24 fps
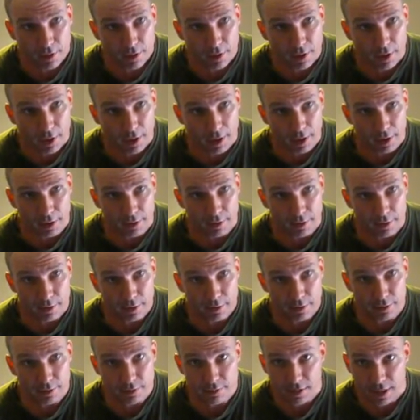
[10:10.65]
And
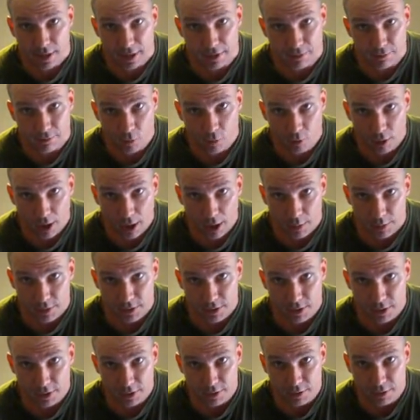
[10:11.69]
it's like a 4-hour
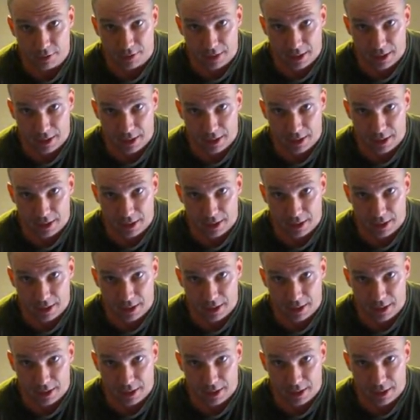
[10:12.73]
surgery.